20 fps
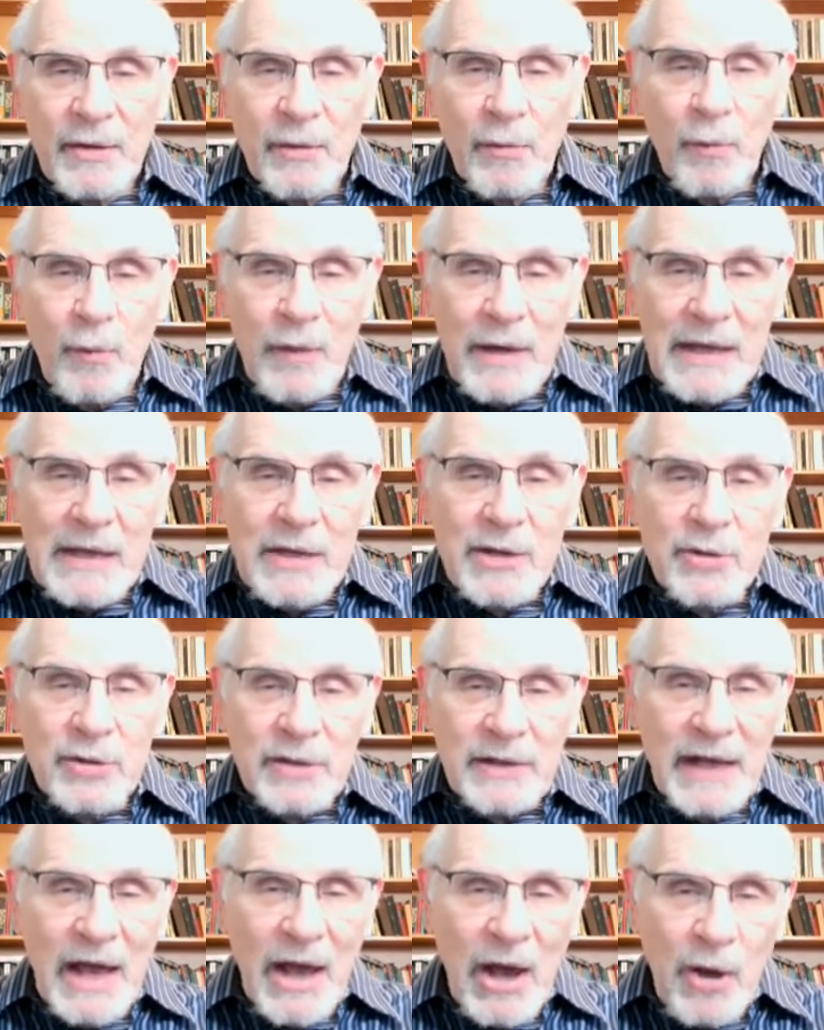We
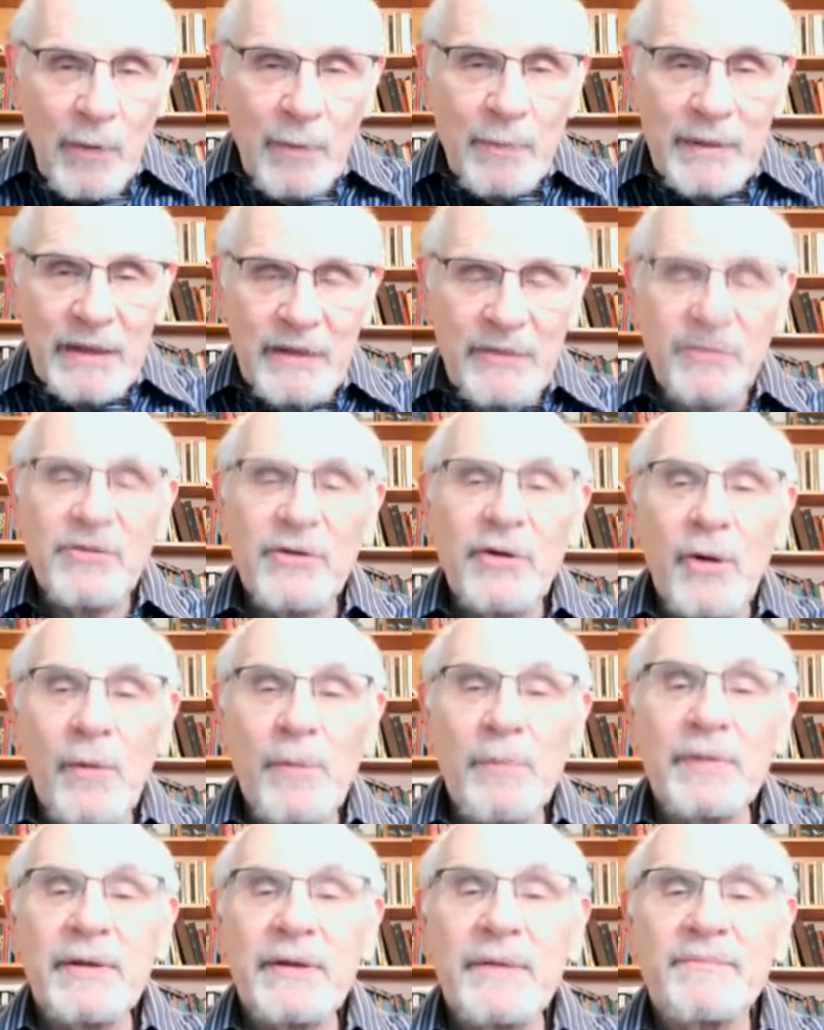could help
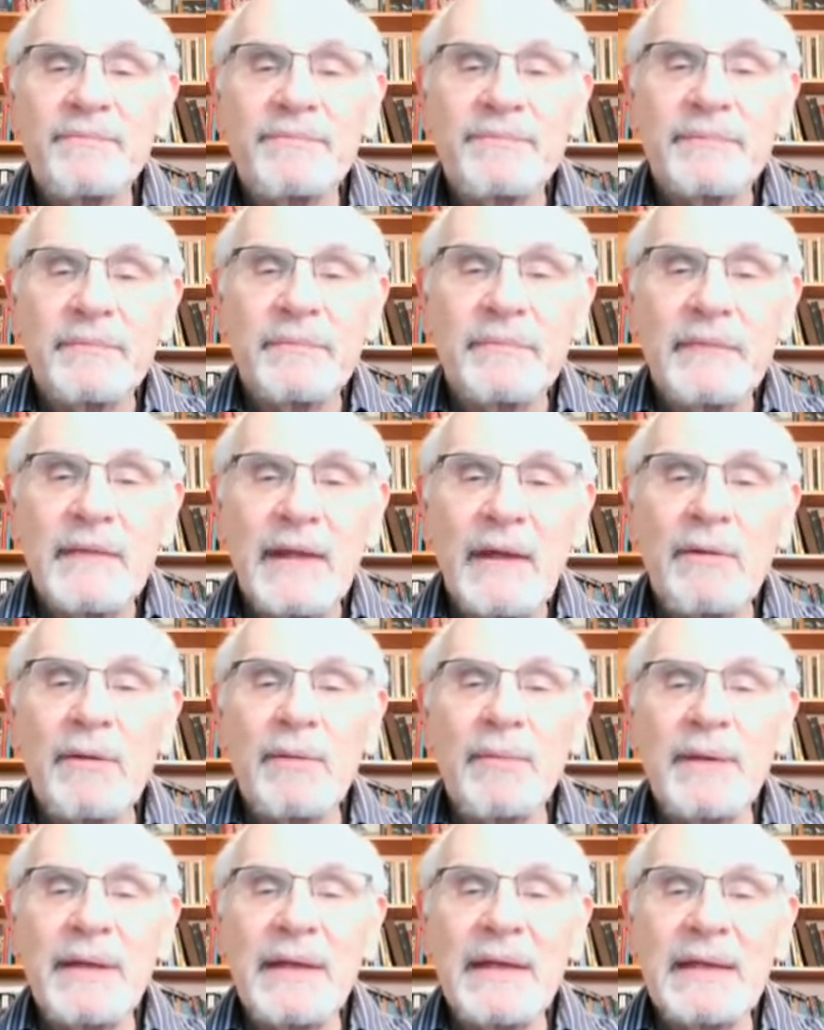Ethiopia. It
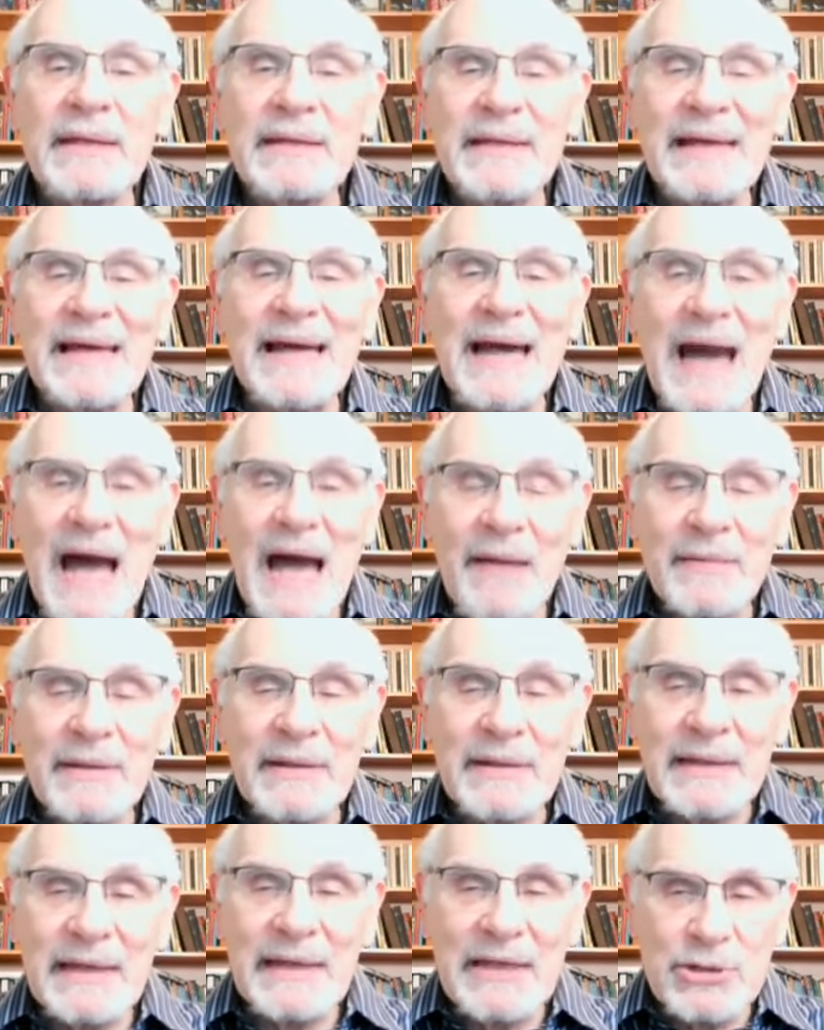would be in the
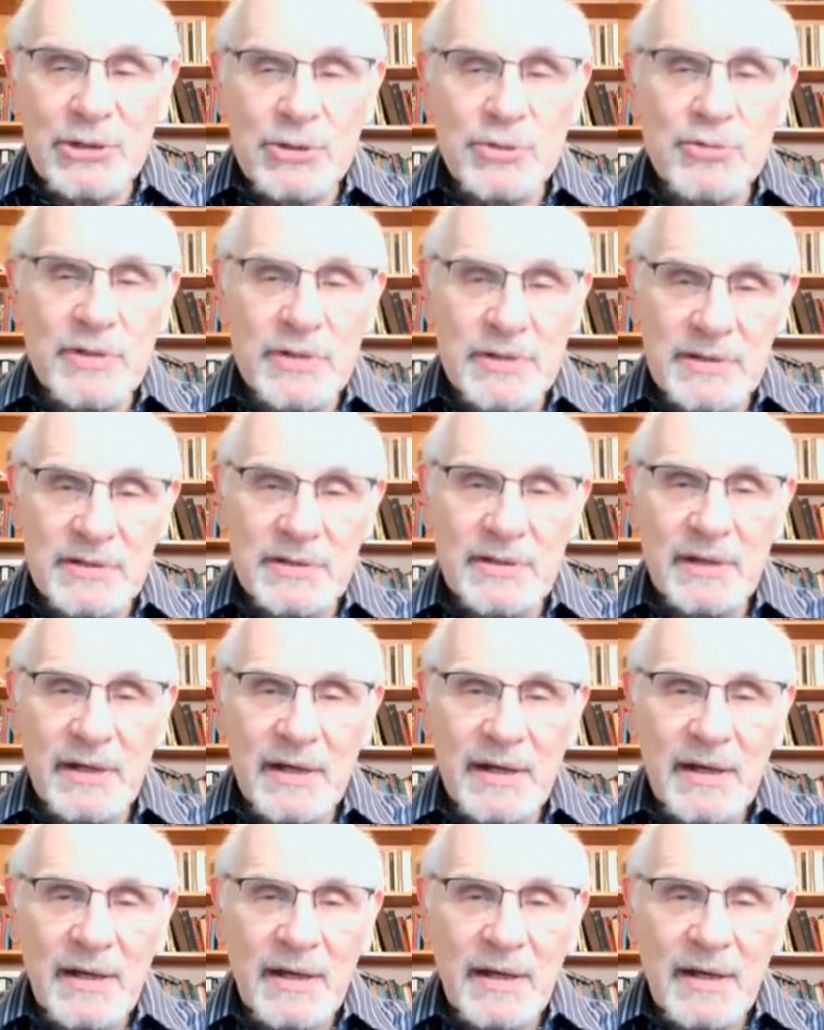common interest
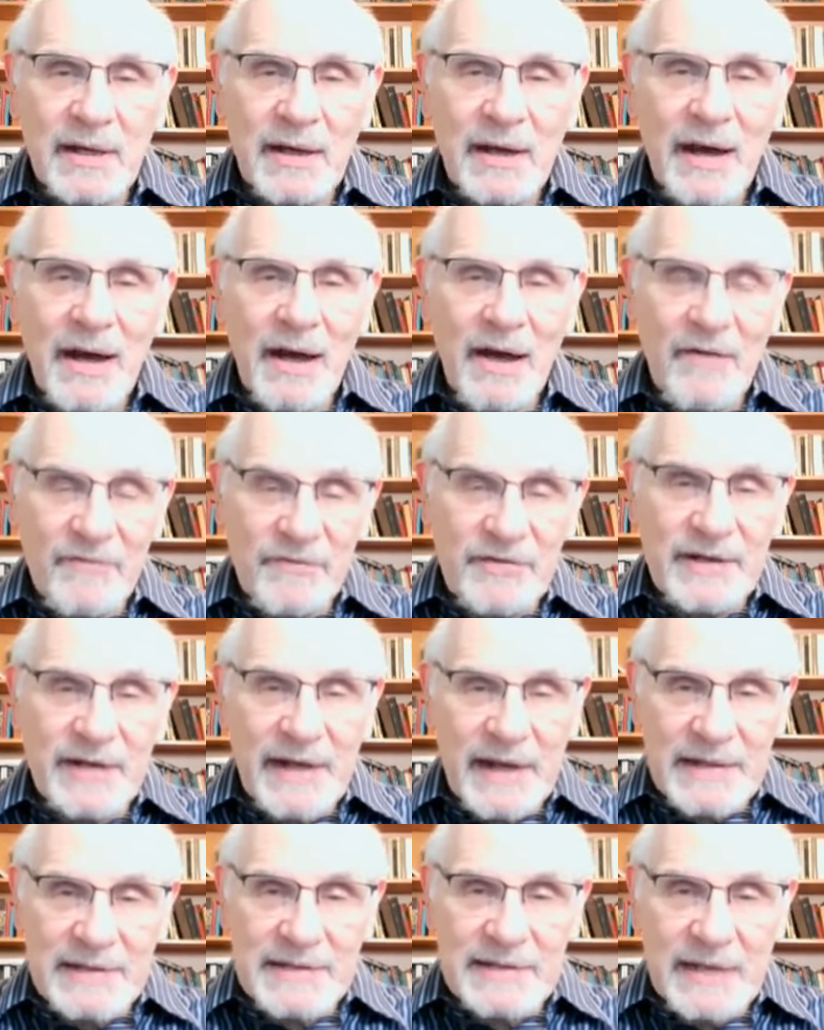of the
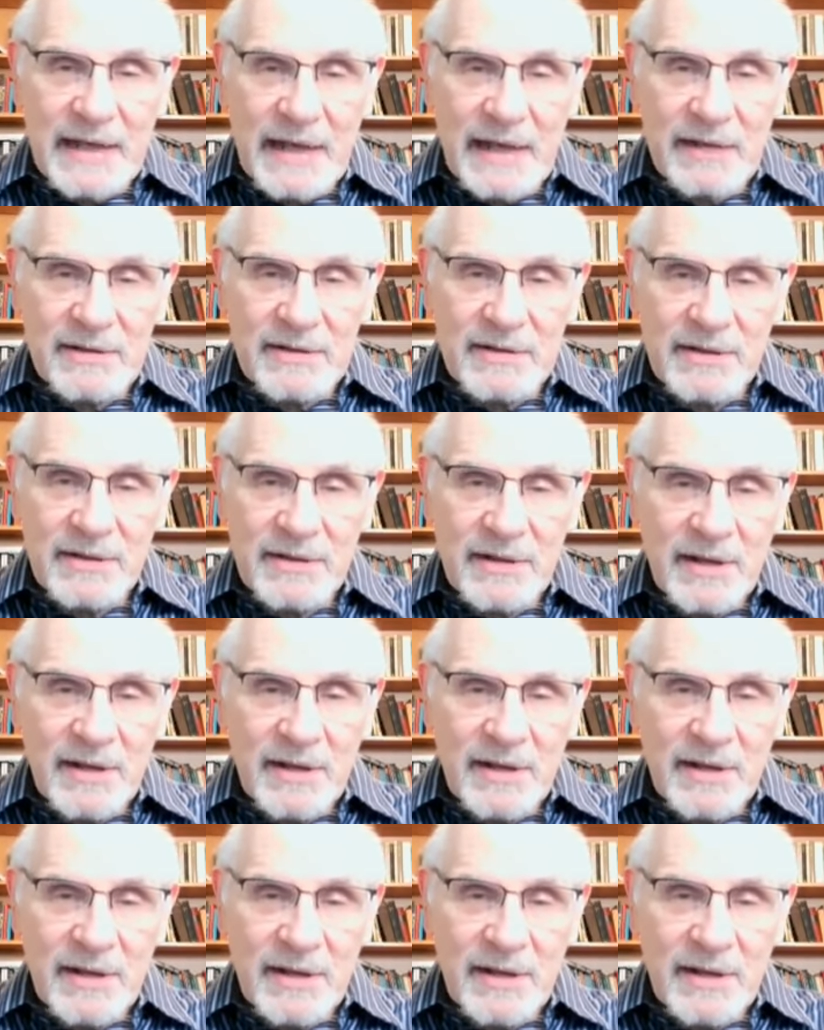United States